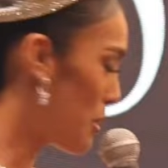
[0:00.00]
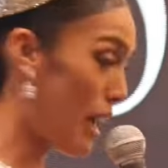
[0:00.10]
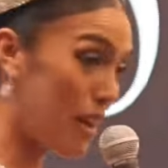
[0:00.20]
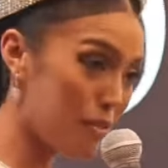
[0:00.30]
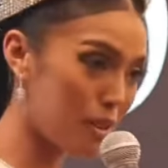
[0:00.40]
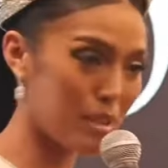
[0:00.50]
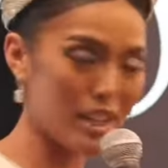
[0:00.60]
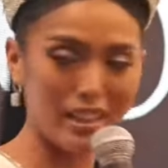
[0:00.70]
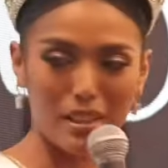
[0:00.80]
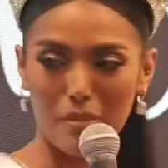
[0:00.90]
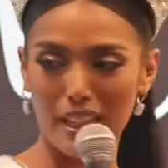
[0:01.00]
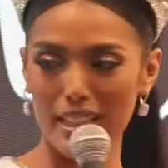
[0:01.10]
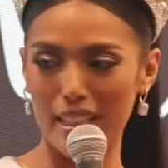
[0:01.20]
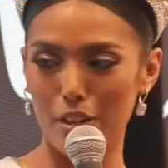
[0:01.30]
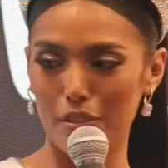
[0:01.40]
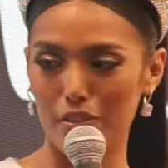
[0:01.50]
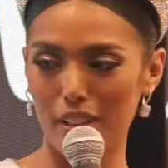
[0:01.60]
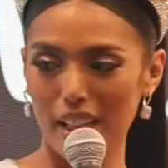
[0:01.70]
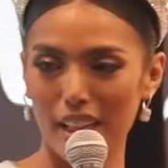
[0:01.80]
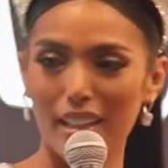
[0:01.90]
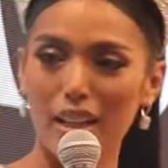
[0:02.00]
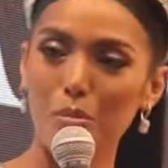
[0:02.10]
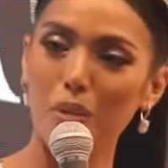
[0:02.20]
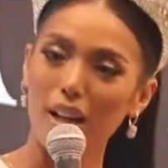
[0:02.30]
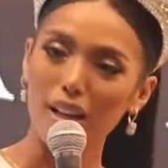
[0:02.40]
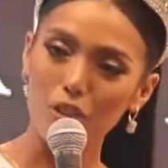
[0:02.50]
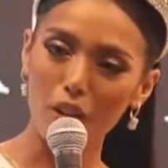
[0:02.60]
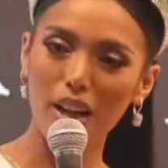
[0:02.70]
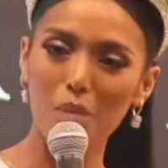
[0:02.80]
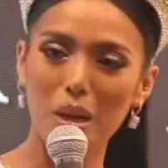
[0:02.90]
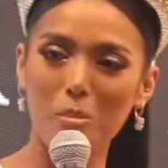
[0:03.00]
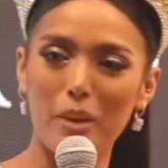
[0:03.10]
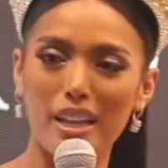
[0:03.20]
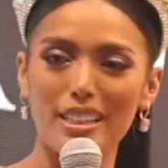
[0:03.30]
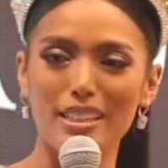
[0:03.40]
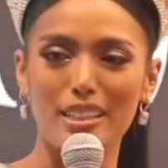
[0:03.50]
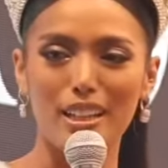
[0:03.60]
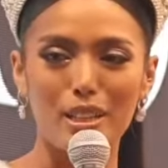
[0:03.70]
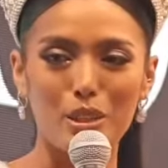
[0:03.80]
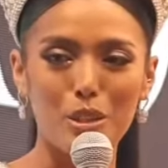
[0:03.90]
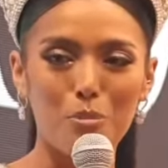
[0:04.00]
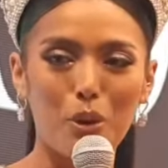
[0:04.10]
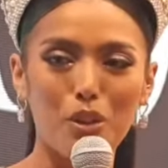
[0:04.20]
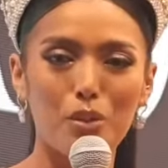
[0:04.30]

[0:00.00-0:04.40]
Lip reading: I'm from an island myself, and I'm trying my best to support